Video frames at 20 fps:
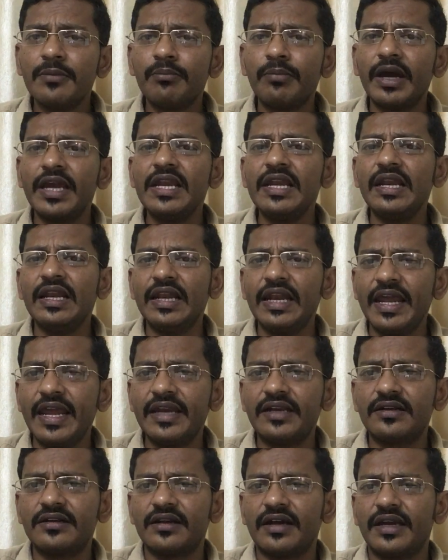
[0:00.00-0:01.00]
by
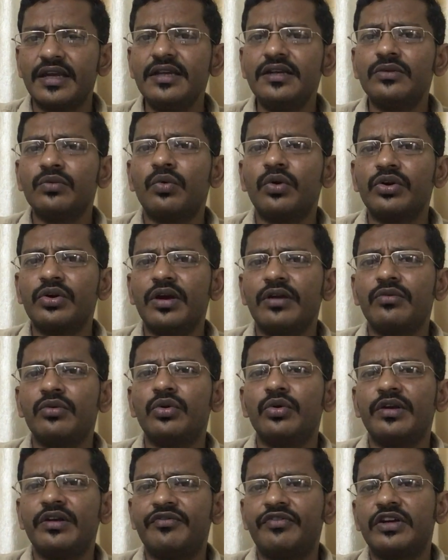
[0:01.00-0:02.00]
late night, what you have to
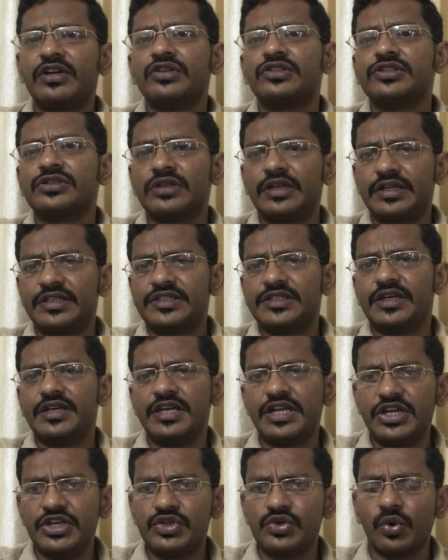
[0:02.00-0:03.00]
do, if it's a
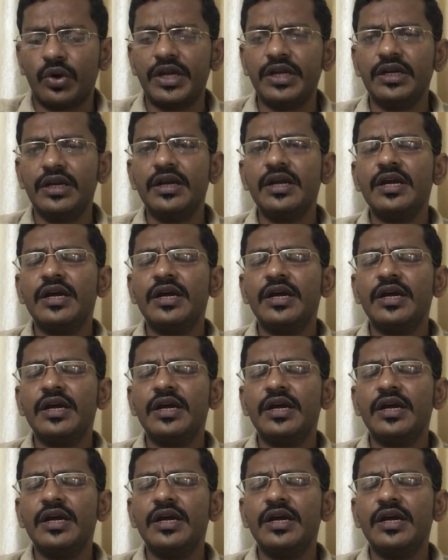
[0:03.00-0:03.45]
knee joint,